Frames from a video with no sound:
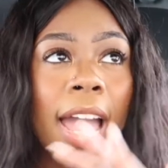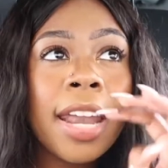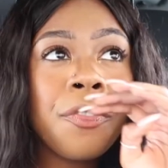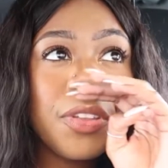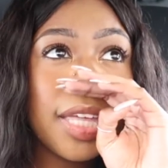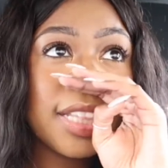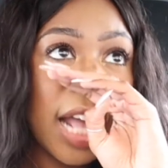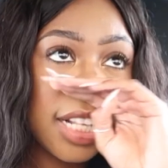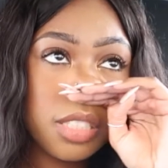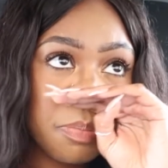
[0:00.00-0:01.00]
And I feel like
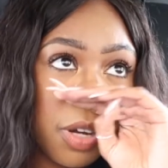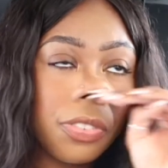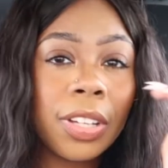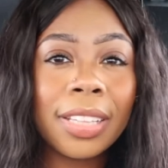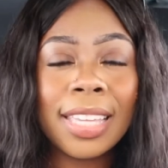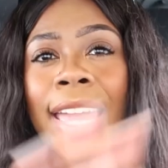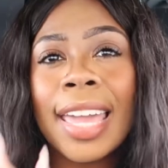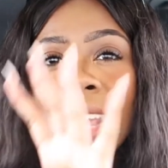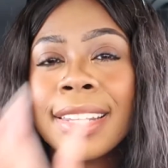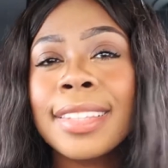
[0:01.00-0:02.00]
that's perfectly
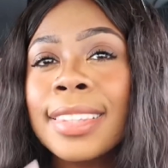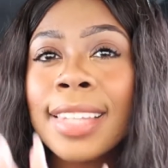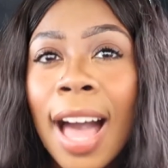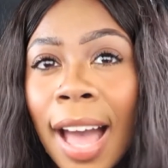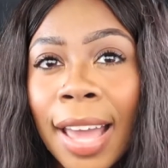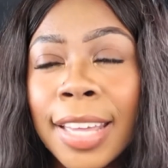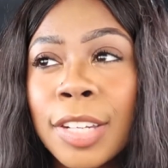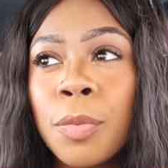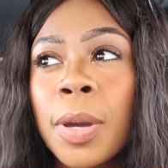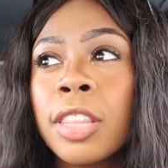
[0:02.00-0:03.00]
in
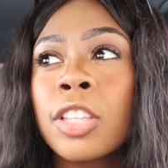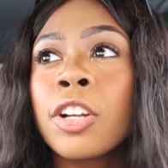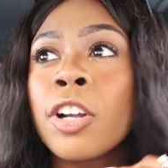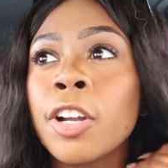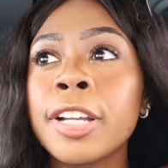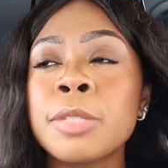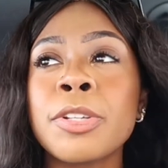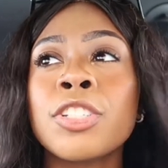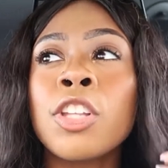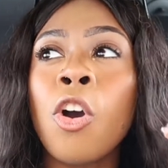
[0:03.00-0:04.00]
line with her,
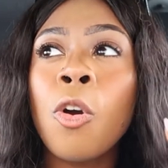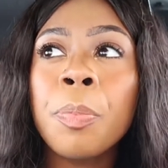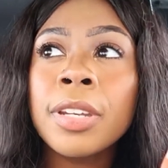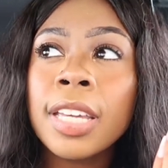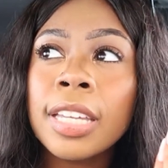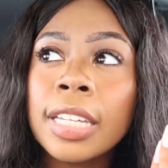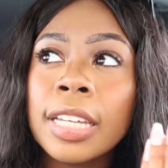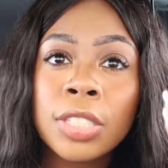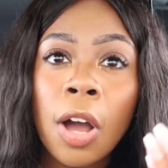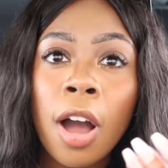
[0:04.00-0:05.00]
especially the opening
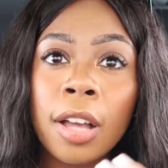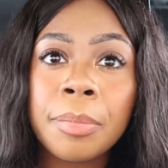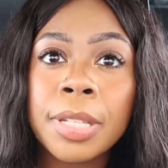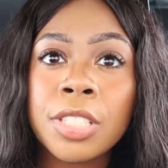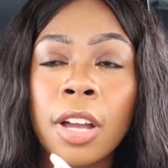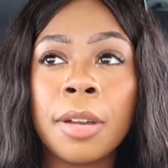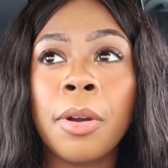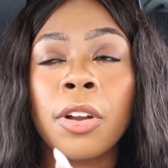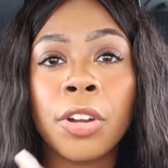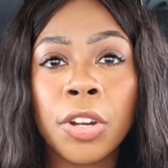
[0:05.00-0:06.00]
song being talk
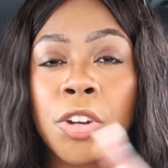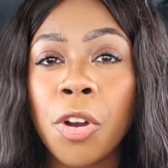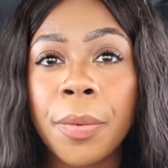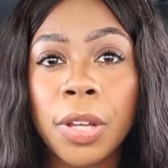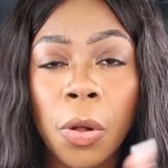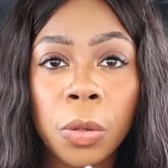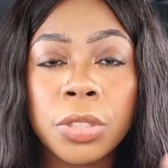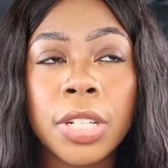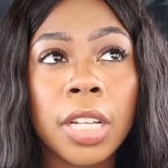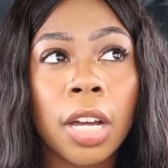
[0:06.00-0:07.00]
about her growing
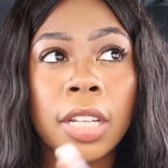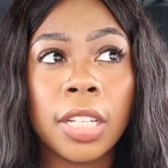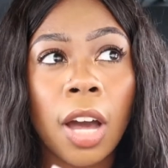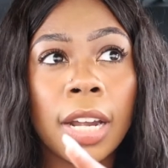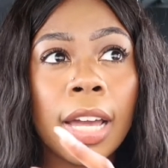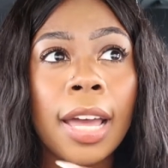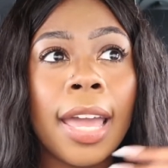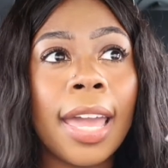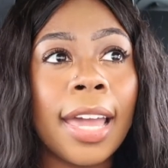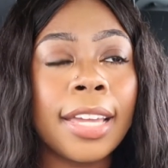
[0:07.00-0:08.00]
older, yada yada.
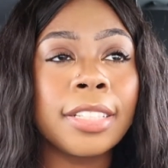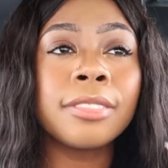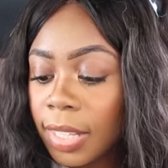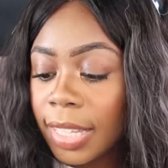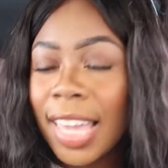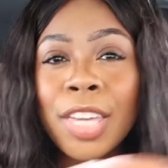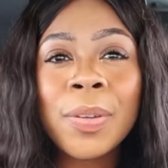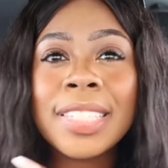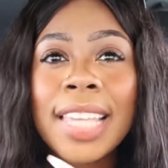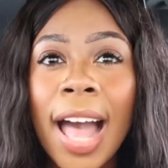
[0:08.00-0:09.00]
And yeah, you
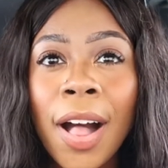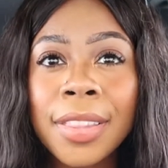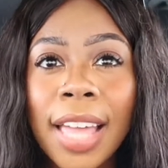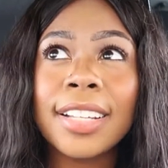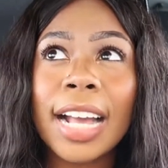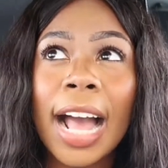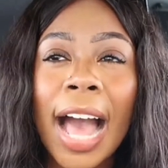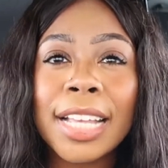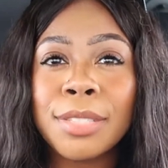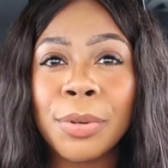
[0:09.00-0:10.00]
could tell that
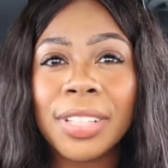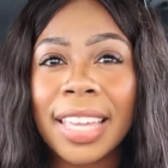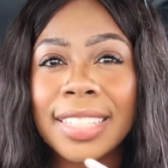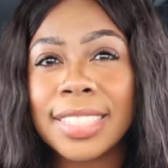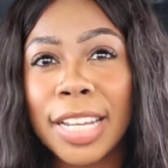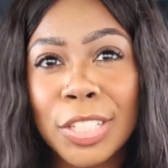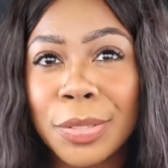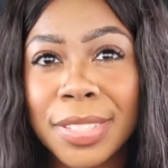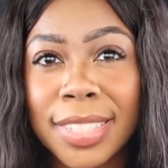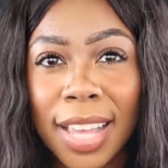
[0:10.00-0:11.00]
has more like
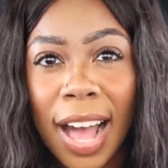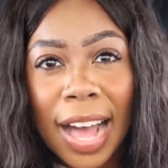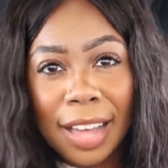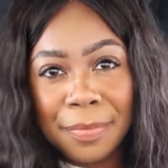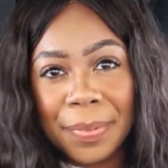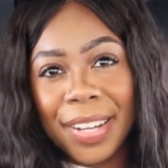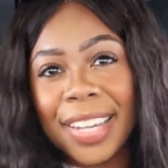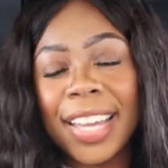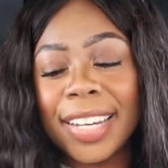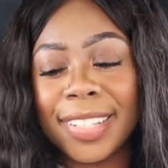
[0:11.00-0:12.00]
sexual stuff,
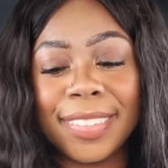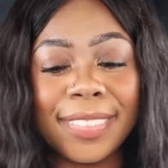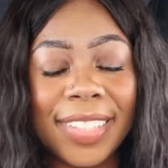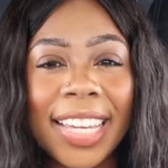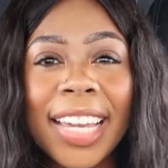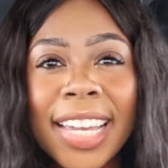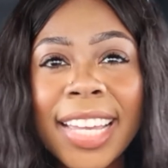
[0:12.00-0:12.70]
period, queen.